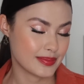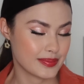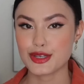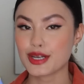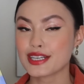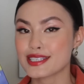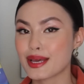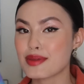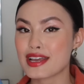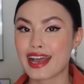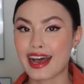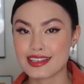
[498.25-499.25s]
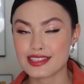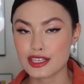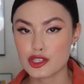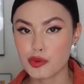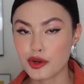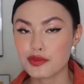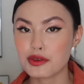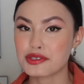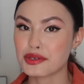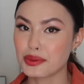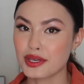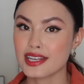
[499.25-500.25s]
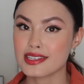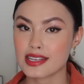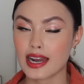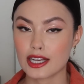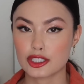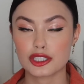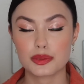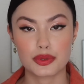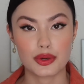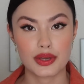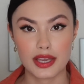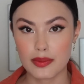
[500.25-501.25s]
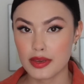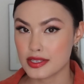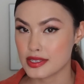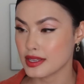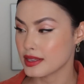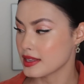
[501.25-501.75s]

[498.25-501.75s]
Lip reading: Tranexamic acid is one of those ingredients that actually prohibits